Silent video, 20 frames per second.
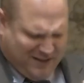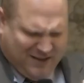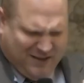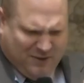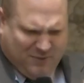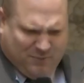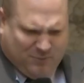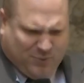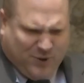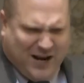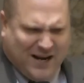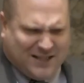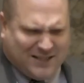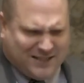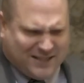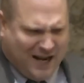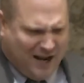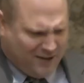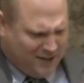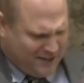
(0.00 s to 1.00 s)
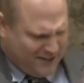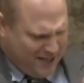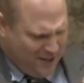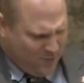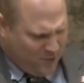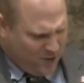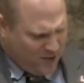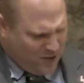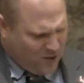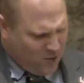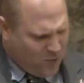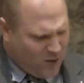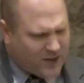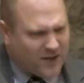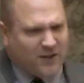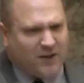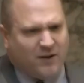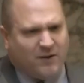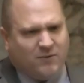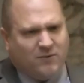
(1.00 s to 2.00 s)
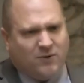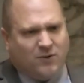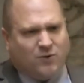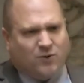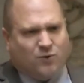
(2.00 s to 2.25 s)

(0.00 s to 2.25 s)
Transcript: breaks down a team. Well, one of the